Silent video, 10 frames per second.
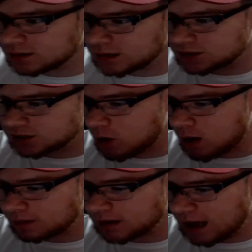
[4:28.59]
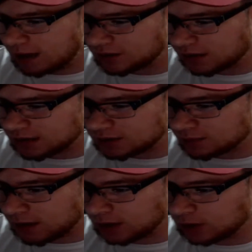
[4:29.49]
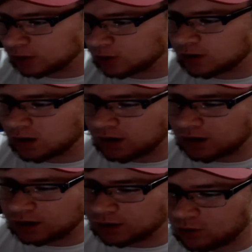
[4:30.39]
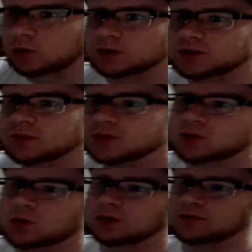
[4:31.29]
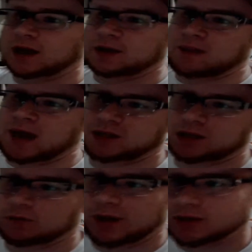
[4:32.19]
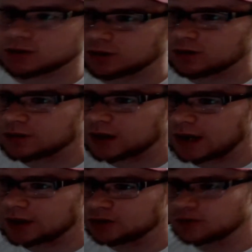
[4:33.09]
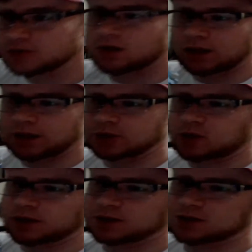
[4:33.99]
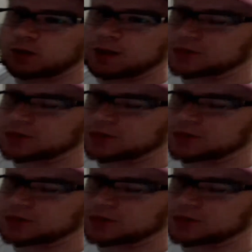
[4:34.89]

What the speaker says: And so I'm gonna have to get some like Goo Gone or some sort of like magic eraser that I can use on electronics to wipe